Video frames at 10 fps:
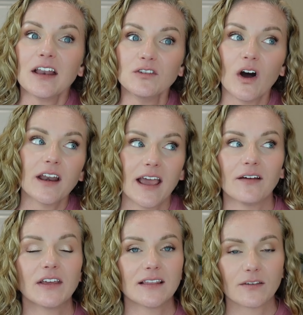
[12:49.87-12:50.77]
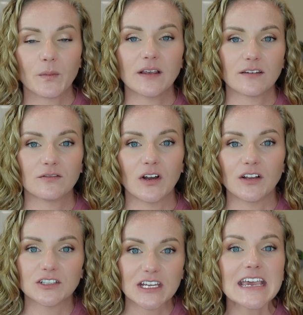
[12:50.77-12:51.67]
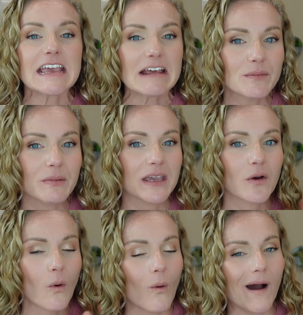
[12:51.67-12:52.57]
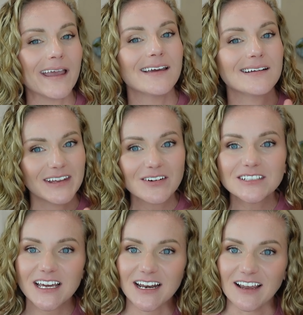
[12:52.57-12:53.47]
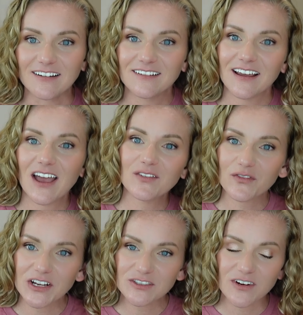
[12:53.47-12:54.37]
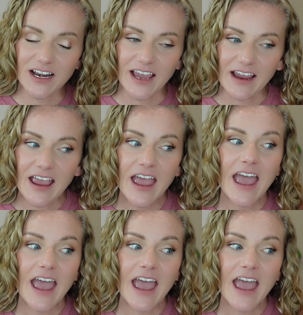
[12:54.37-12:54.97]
Not having this piece of knowledge can be quite irritating and frustrating.